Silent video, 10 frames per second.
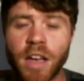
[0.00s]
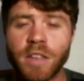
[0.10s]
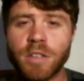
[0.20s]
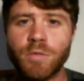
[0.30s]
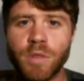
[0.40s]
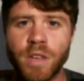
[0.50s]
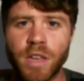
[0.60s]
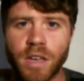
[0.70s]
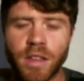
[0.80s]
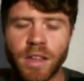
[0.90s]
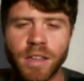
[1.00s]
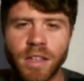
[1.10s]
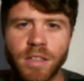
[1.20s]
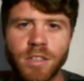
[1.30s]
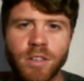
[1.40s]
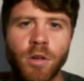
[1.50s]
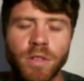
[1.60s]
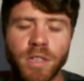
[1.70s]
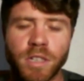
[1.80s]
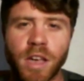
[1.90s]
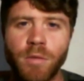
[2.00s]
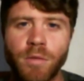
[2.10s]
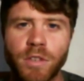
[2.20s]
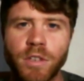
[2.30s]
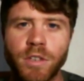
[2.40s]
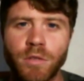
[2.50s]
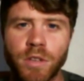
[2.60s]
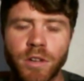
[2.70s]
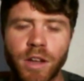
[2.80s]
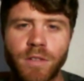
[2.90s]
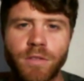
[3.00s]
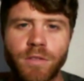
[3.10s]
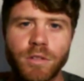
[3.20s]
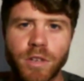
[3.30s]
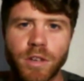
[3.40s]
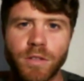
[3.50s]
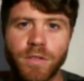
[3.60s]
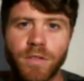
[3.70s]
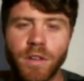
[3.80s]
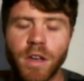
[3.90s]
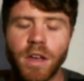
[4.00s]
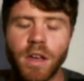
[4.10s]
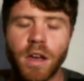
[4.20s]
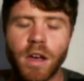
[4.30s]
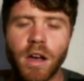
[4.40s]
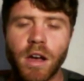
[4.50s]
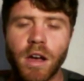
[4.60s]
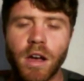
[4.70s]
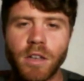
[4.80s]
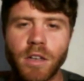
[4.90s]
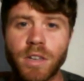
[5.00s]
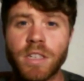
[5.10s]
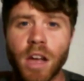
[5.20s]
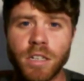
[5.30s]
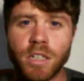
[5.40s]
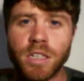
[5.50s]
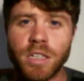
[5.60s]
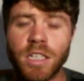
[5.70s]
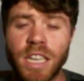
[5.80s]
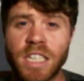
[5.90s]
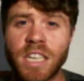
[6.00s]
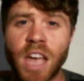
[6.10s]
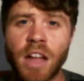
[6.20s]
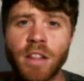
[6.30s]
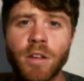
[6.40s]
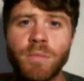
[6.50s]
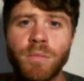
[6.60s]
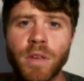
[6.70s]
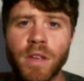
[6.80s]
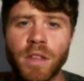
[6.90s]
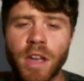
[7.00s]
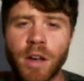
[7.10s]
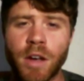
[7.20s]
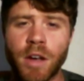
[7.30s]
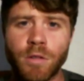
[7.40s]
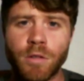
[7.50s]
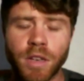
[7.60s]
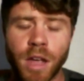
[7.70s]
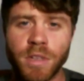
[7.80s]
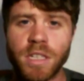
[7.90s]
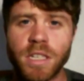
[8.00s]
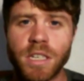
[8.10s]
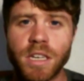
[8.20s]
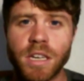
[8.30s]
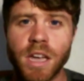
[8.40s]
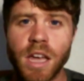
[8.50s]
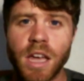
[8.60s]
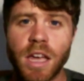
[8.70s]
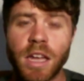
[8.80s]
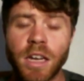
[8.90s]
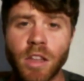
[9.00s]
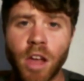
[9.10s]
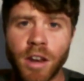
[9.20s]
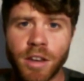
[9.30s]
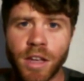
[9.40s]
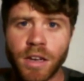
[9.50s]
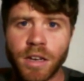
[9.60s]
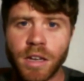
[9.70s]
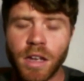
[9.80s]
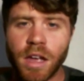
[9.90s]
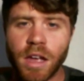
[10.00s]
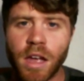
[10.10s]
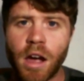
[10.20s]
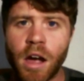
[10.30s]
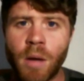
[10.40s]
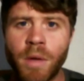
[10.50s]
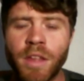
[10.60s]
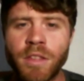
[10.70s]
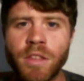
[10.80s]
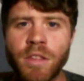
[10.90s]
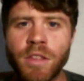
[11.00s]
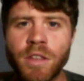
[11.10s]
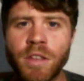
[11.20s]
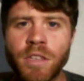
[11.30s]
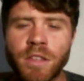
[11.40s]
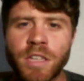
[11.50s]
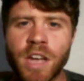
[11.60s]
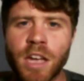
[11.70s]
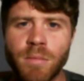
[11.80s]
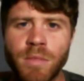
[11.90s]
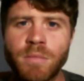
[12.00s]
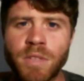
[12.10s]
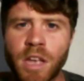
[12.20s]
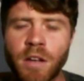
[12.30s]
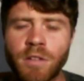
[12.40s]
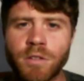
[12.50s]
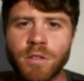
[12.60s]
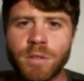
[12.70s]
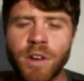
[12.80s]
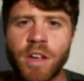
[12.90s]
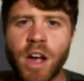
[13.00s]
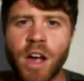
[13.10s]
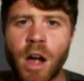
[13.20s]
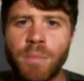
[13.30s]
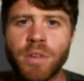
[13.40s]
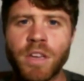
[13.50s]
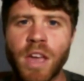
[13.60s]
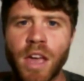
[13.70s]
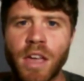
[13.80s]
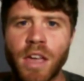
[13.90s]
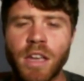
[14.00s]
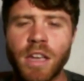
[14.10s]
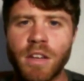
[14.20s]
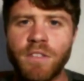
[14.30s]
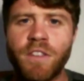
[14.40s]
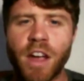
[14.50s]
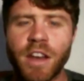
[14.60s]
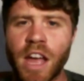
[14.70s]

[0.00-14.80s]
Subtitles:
last week. They did it to coincide with the 2-year anniversary of Julian Assange seeking asylum in the Ecuadorian embassy in London. And the documents themselves are some very complicated